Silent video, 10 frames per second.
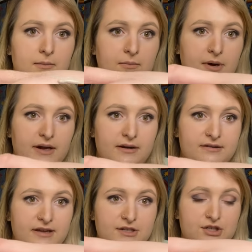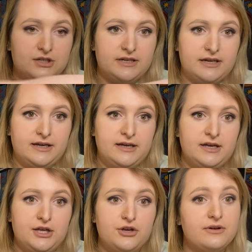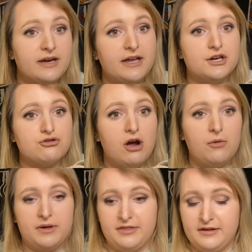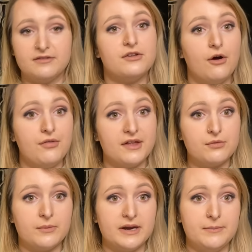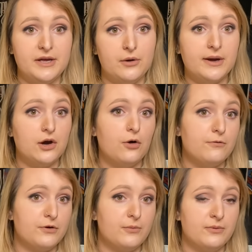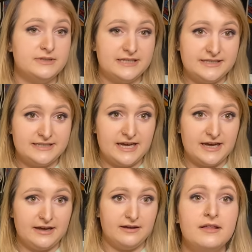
But essentially, you can kind of draw with it. So that's what we're gonna be going over today.